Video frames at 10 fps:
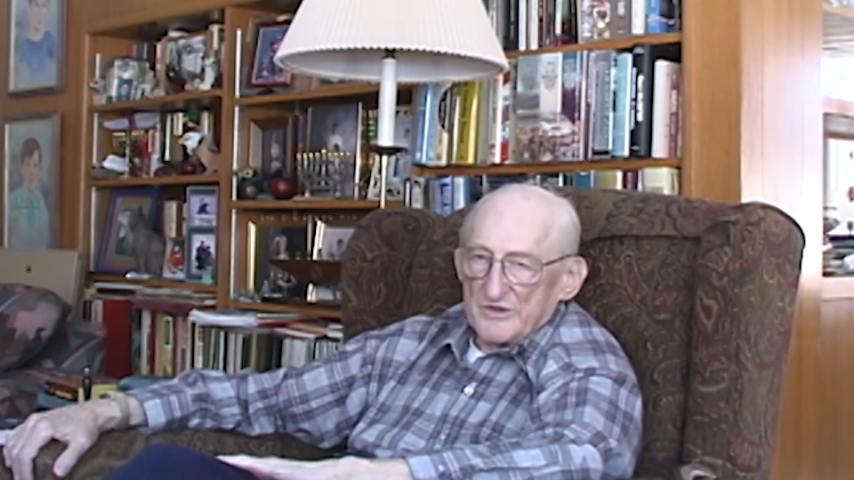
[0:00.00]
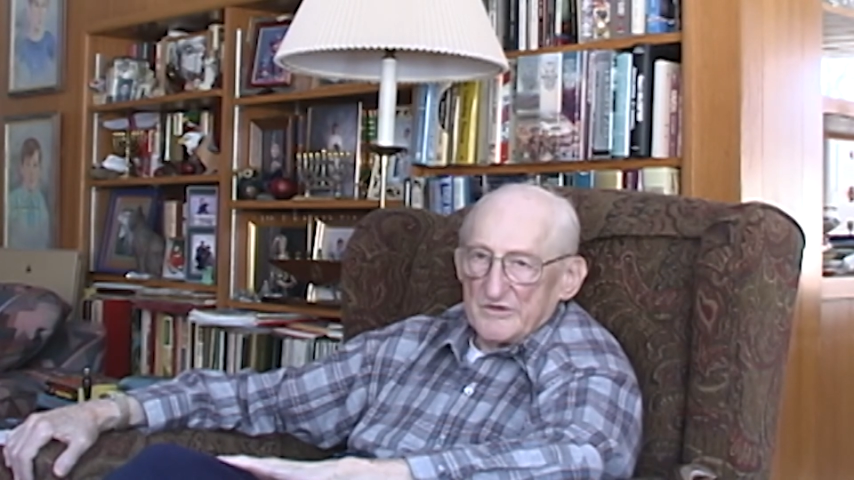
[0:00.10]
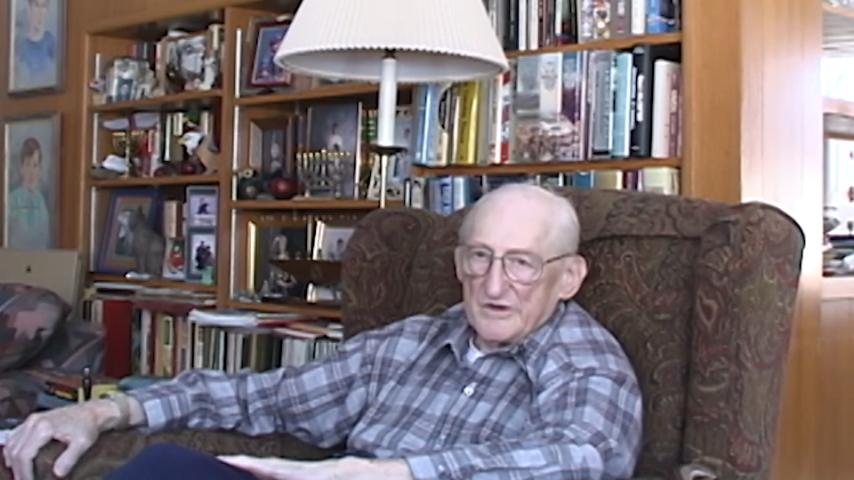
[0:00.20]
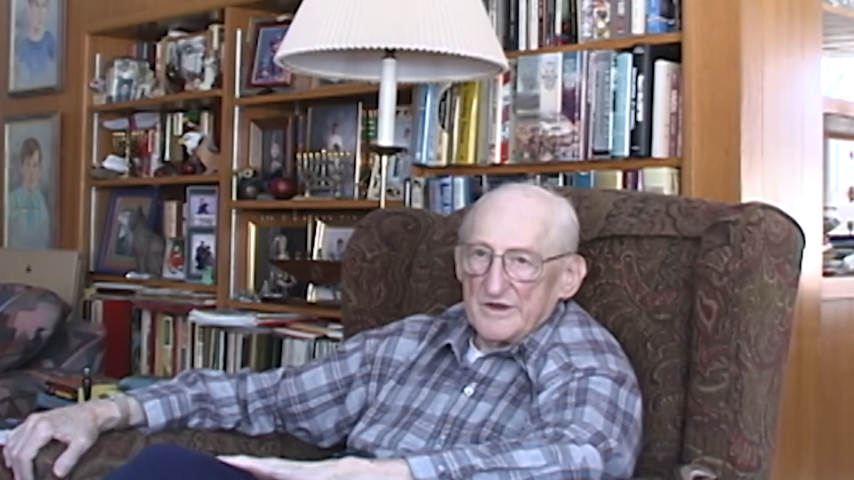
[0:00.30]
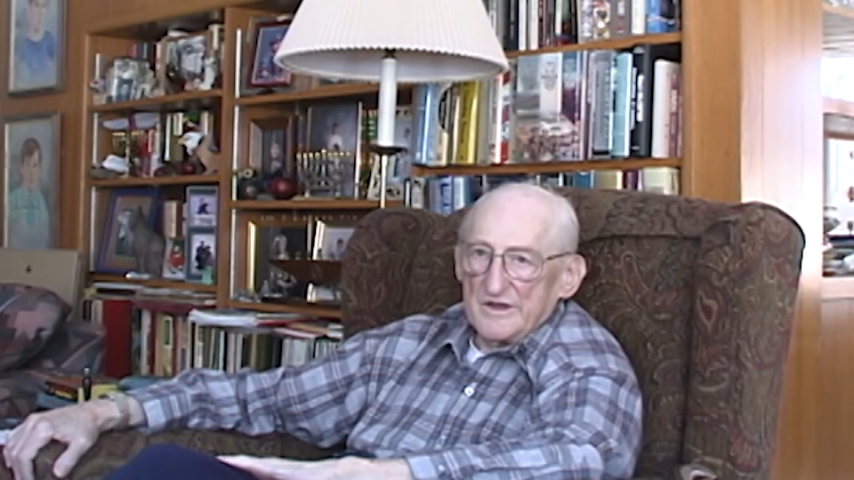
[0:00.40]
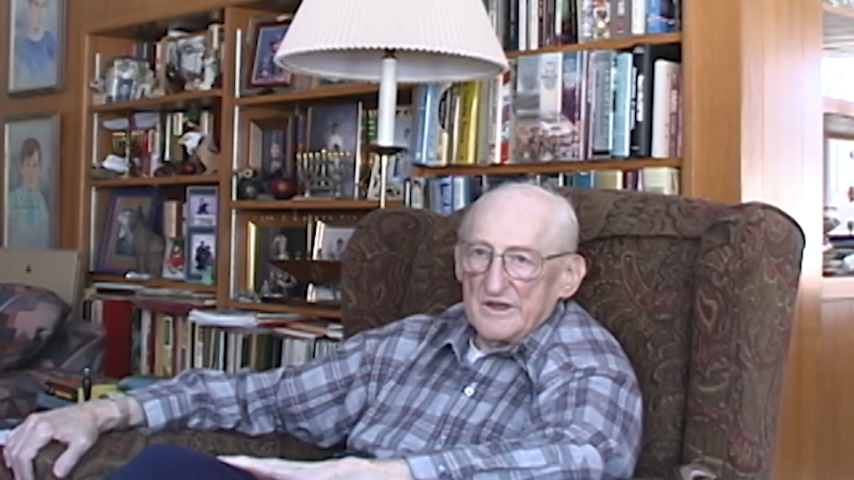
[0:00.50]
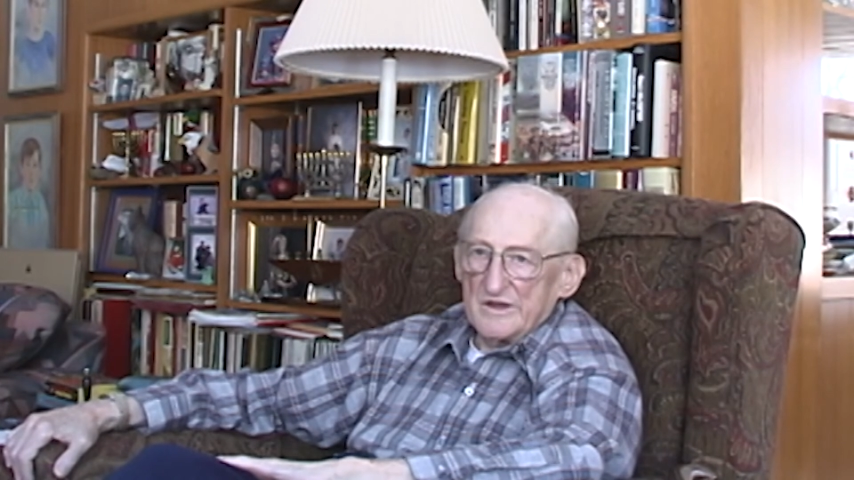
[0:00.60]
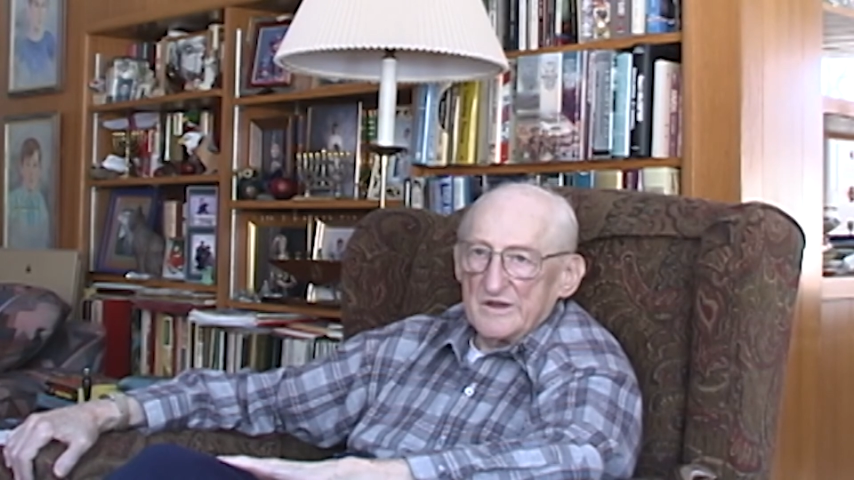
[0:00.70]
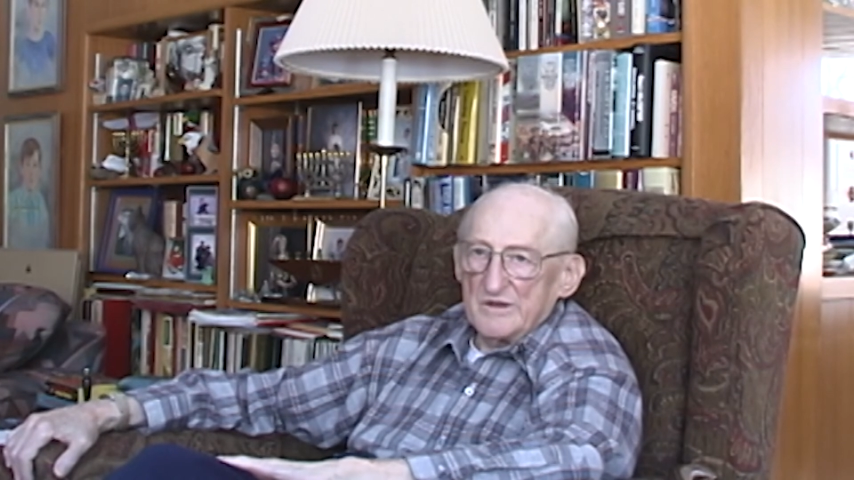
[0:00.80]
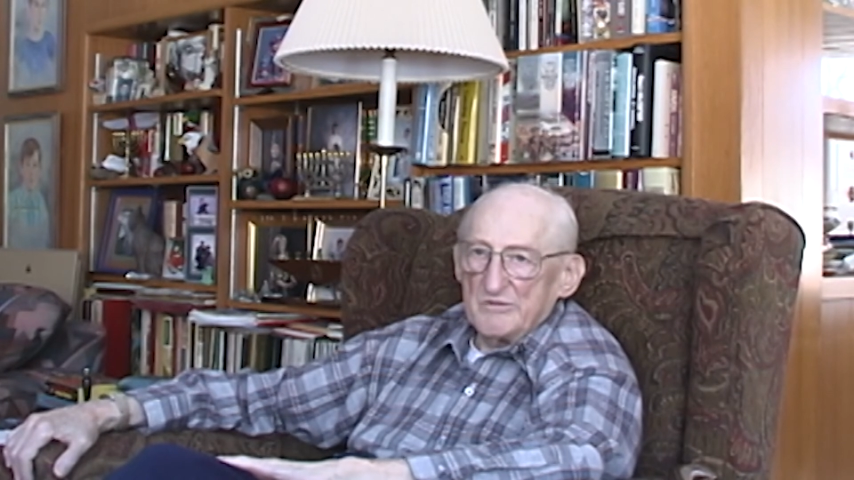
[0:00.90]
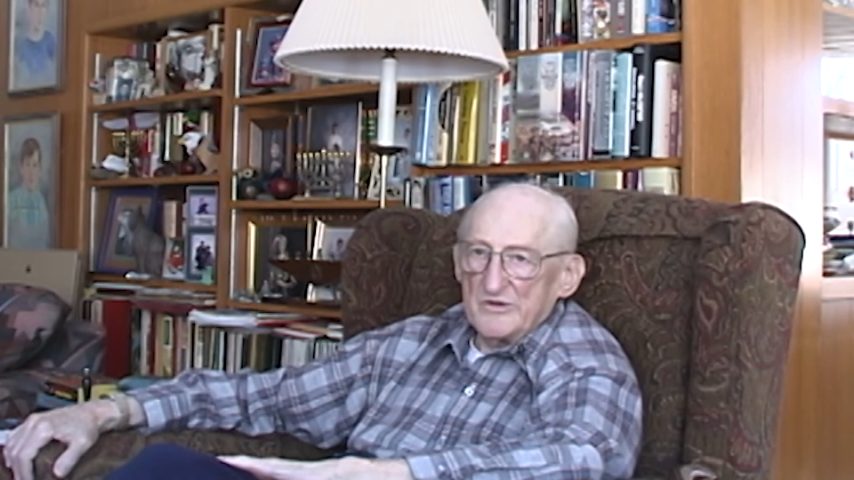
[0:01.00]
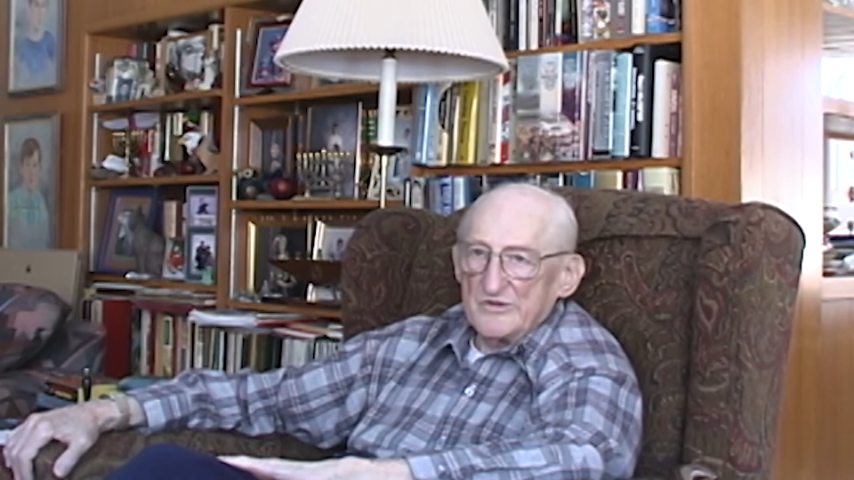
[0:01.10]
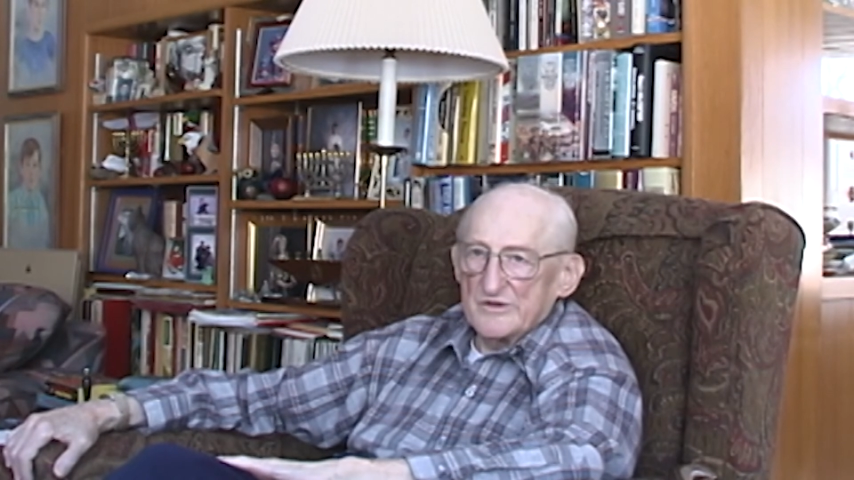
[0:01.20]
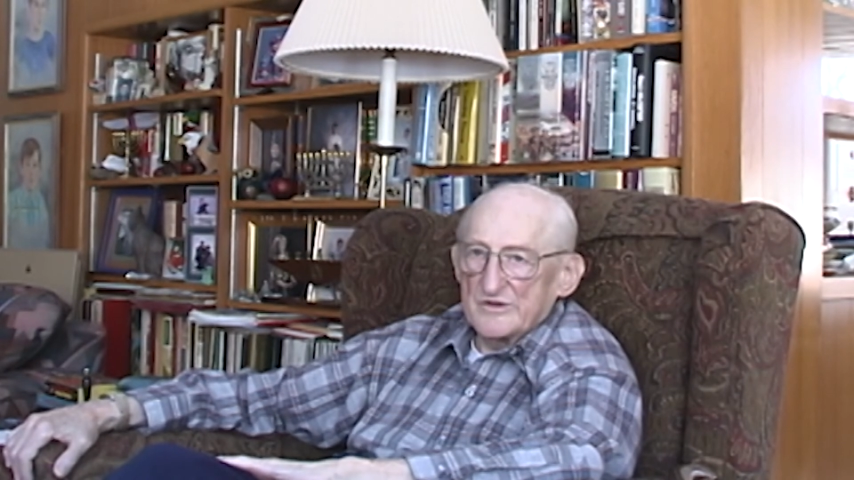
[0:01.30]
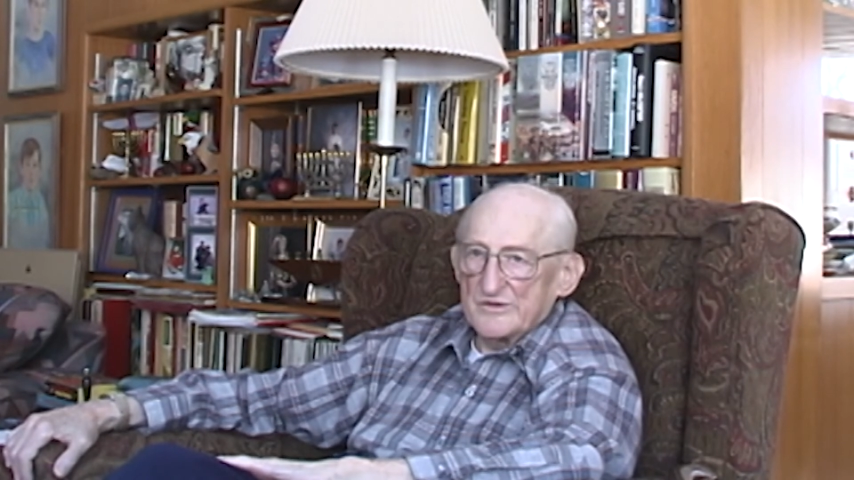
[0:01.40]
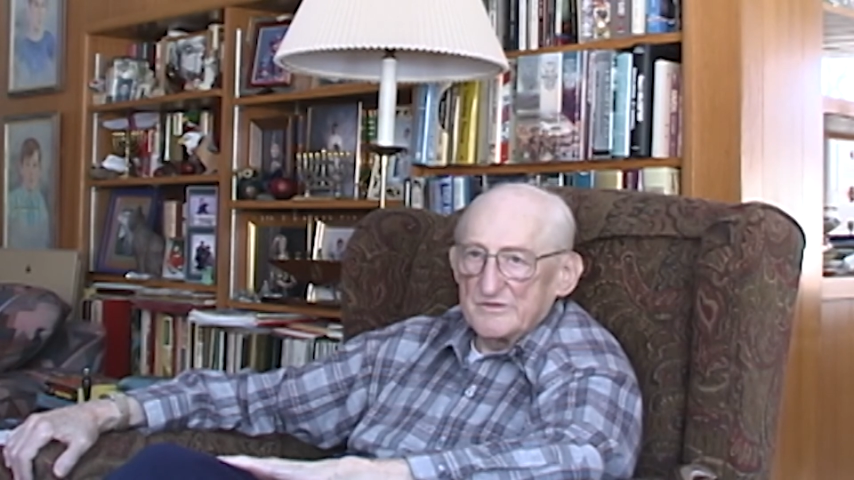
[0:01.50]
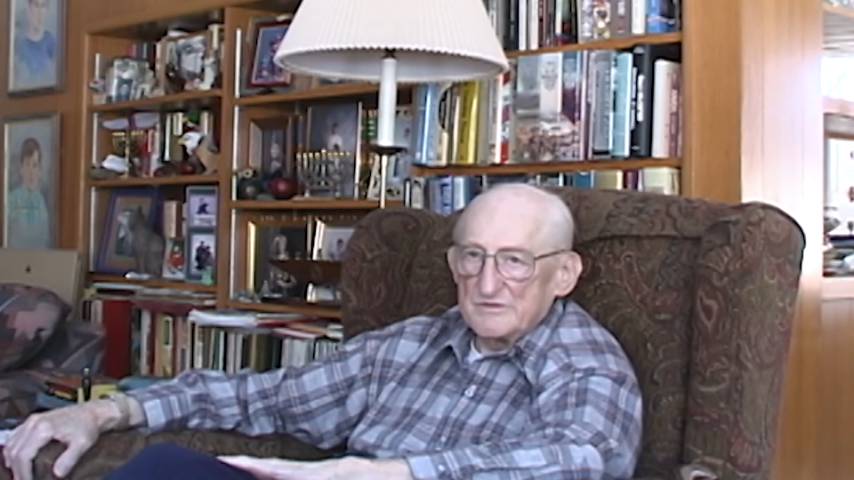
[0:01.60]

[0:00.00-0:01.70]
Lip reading: treated their prisoners.